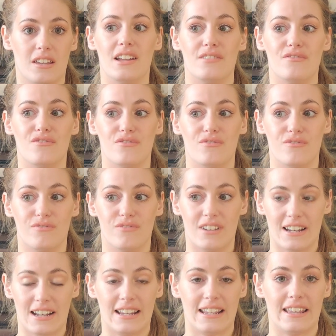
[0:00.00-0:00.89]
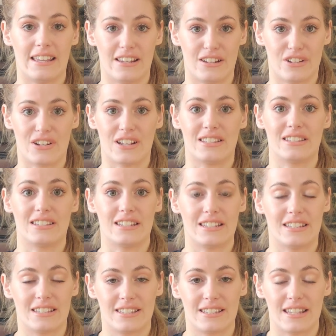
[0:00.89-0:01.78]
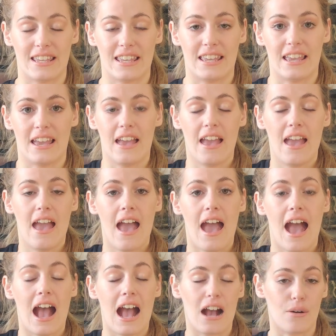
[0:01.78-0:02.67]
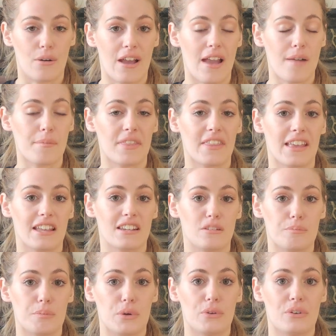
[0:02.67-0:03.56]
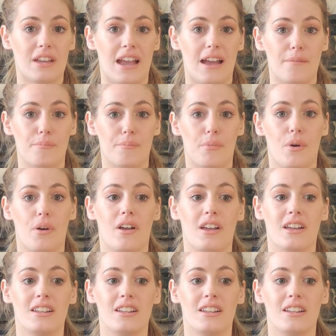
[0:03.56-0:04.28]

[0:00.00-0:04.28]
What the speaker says: I'm really interested to see how I am at the end of boot camp.